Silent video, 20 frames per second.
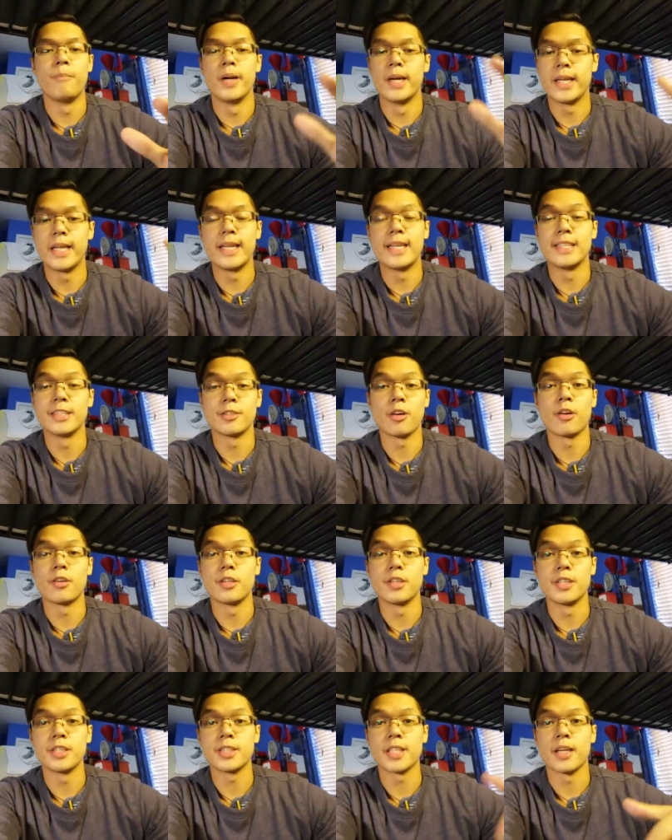But it is
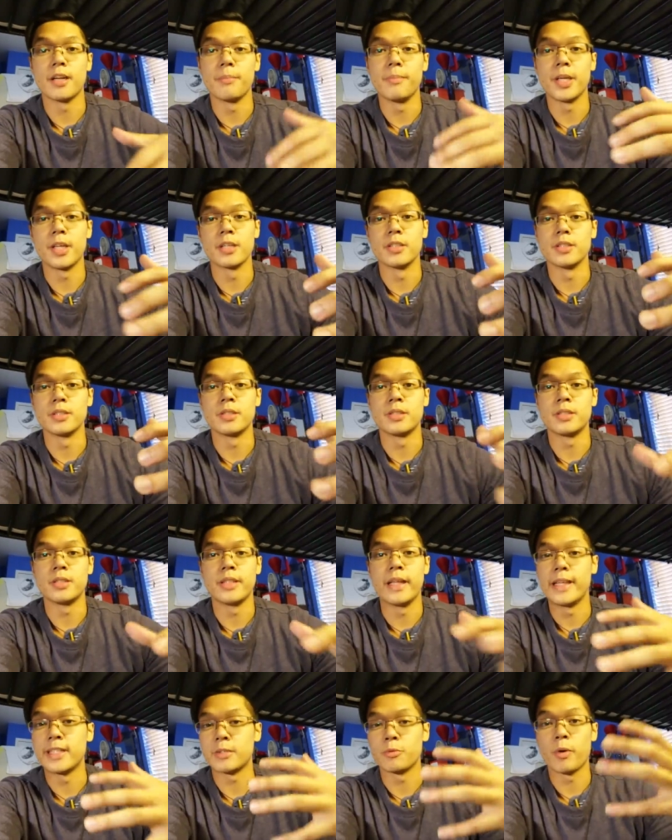harder to set up because
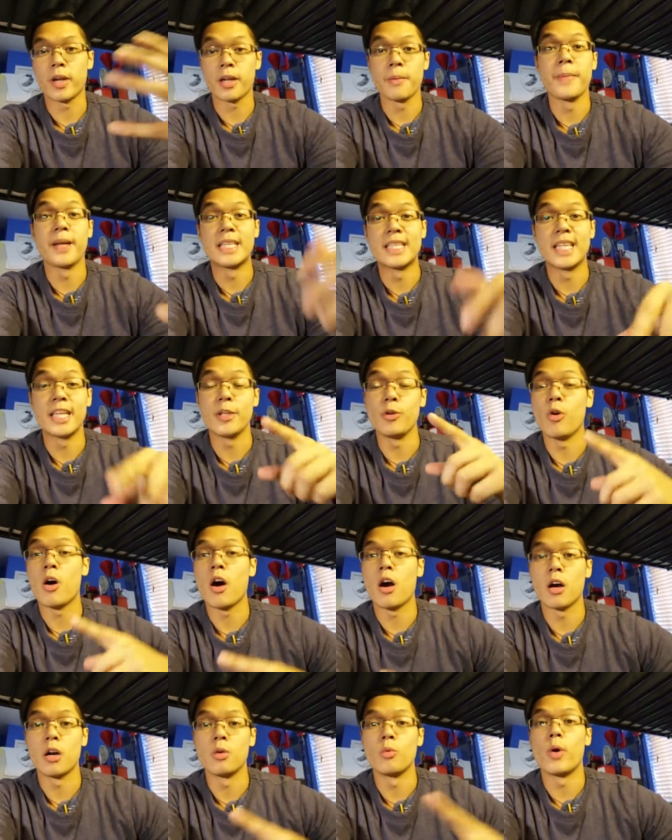it's recommended that you
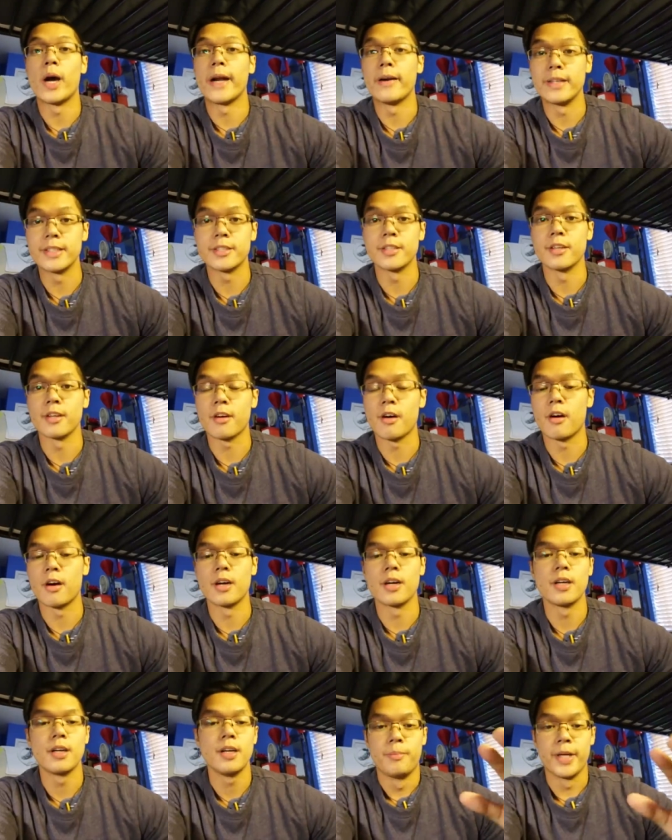hardwire it to the
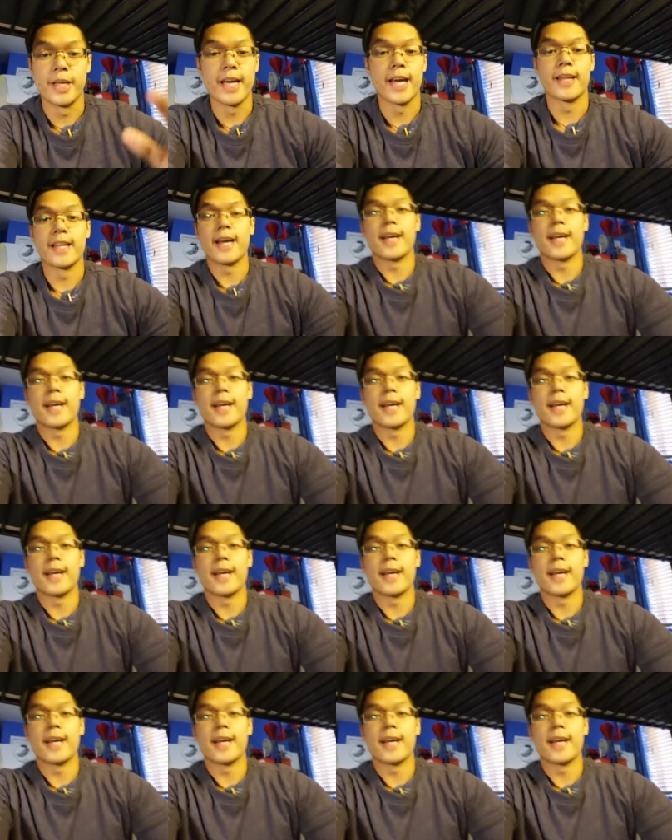car. But yeah,